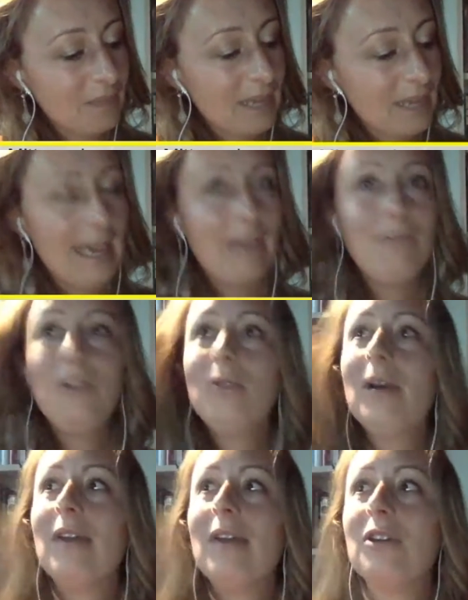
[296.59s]
Have you
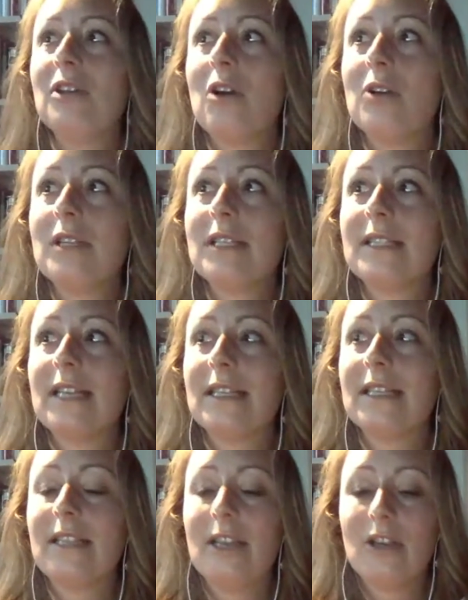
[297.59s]
ever noticed that
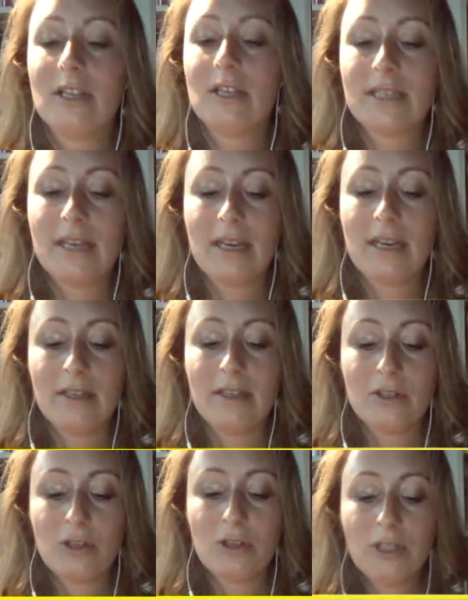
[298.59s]
there's a
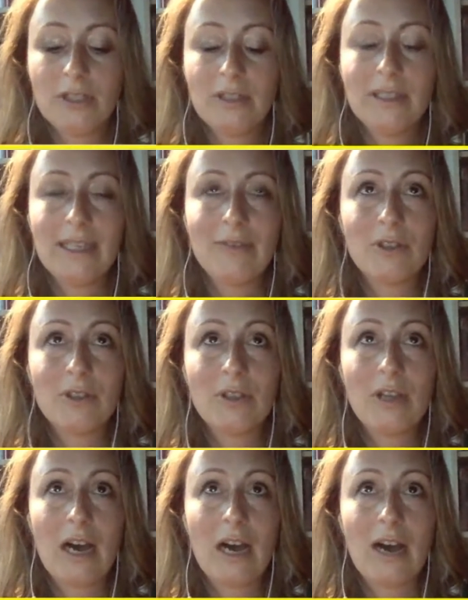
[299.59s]
certain level
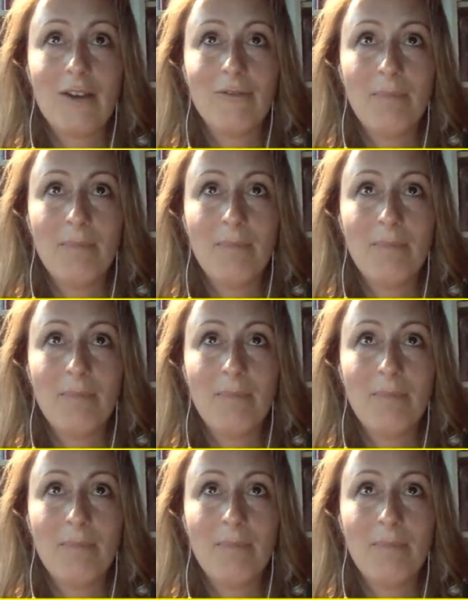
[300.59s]
of